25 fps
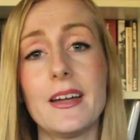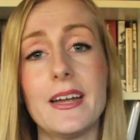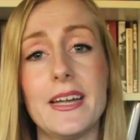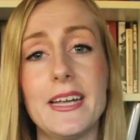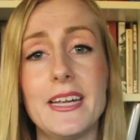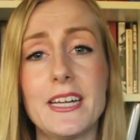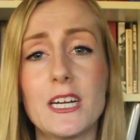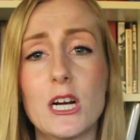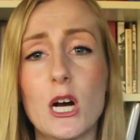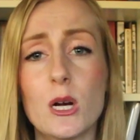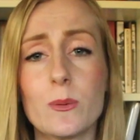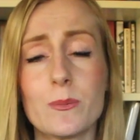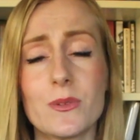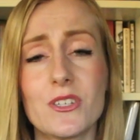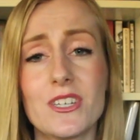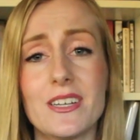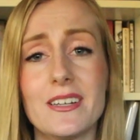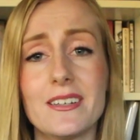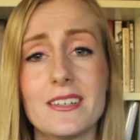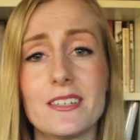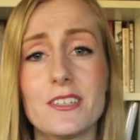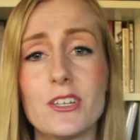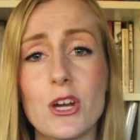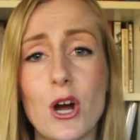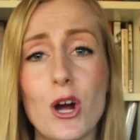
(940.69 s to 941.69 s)
He comes
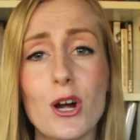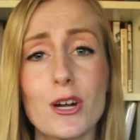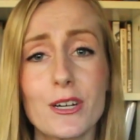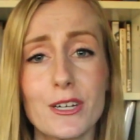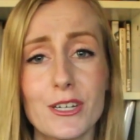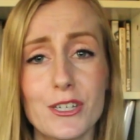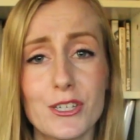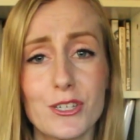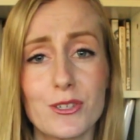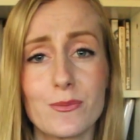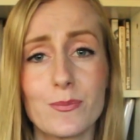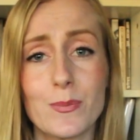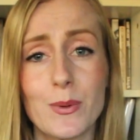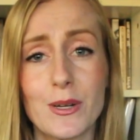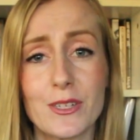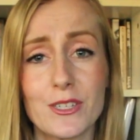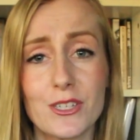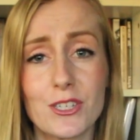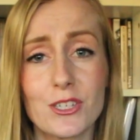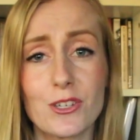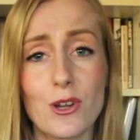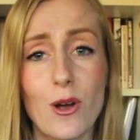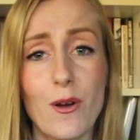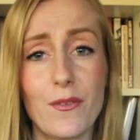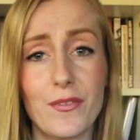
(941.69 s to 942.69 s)
in the darkest
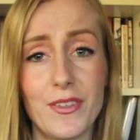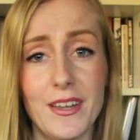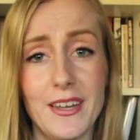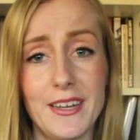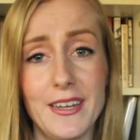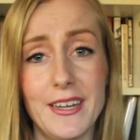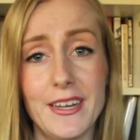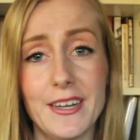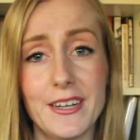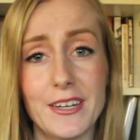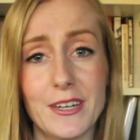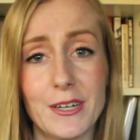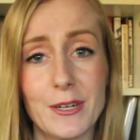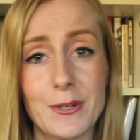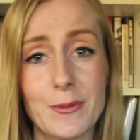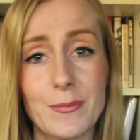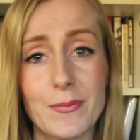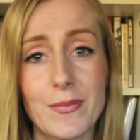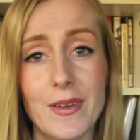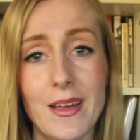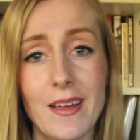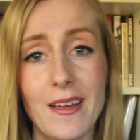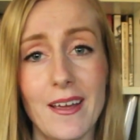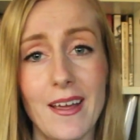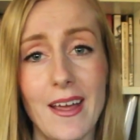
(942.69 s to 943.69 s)
months of the year
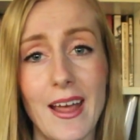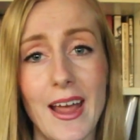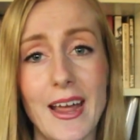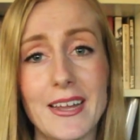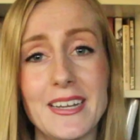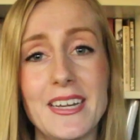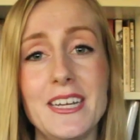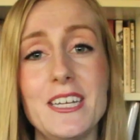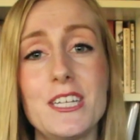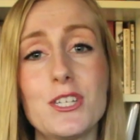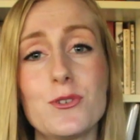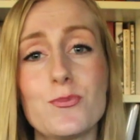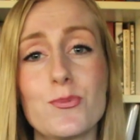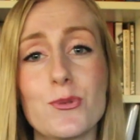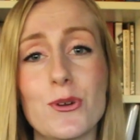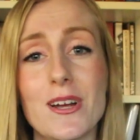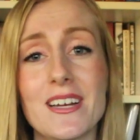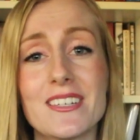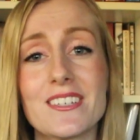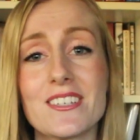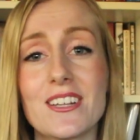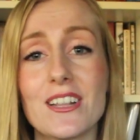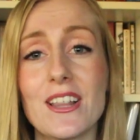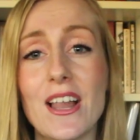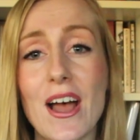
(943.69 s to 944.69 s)
and he
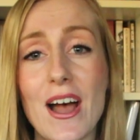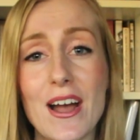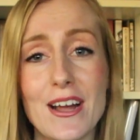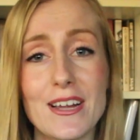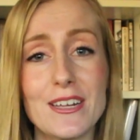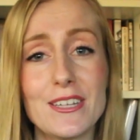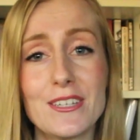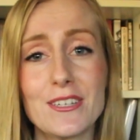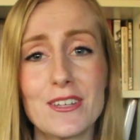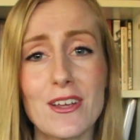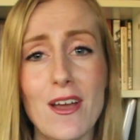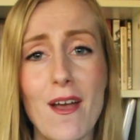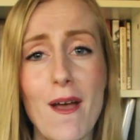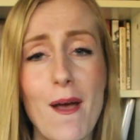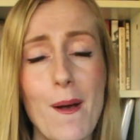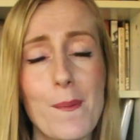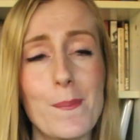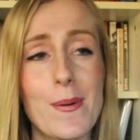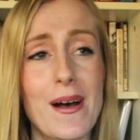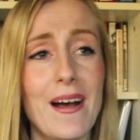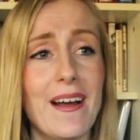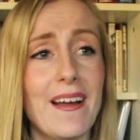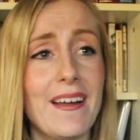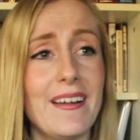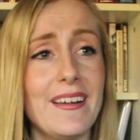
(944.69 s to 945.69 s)
spreads light
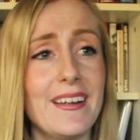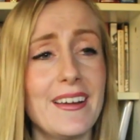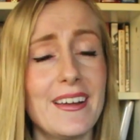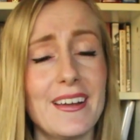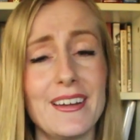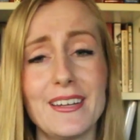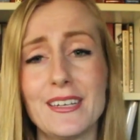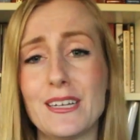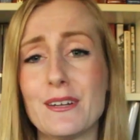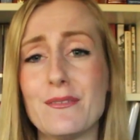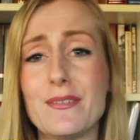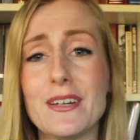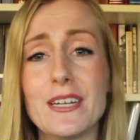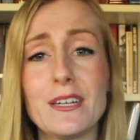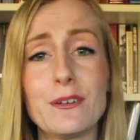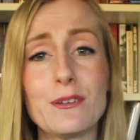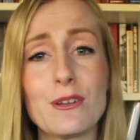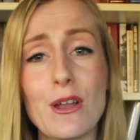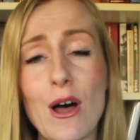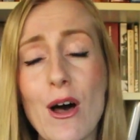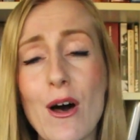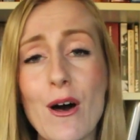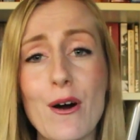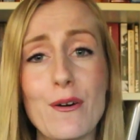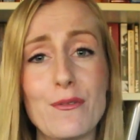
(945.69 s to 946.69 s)
by giving
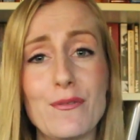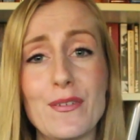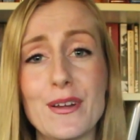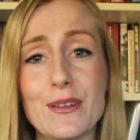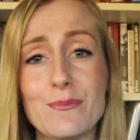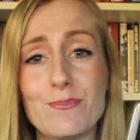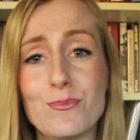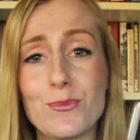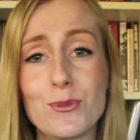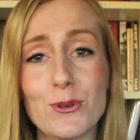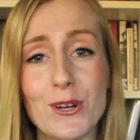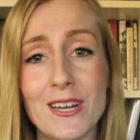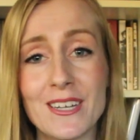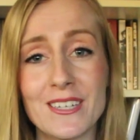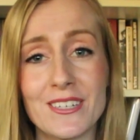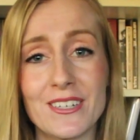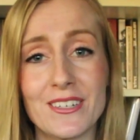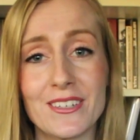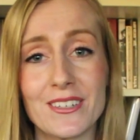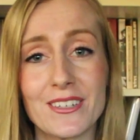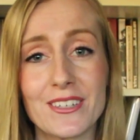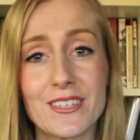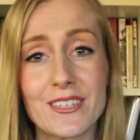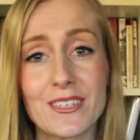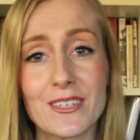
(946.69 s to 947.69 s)
love and
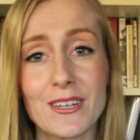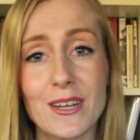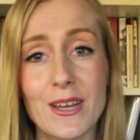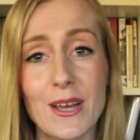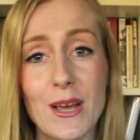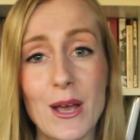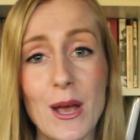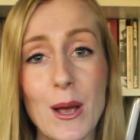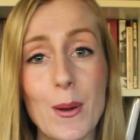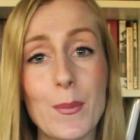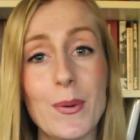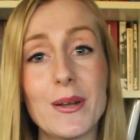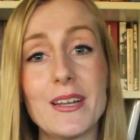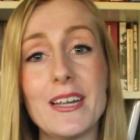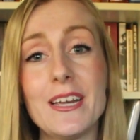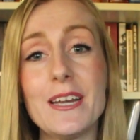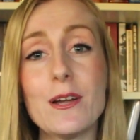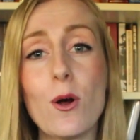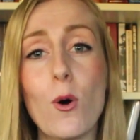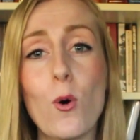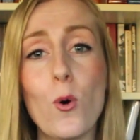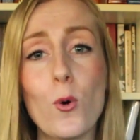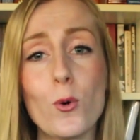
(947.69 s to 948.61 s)
presents. But he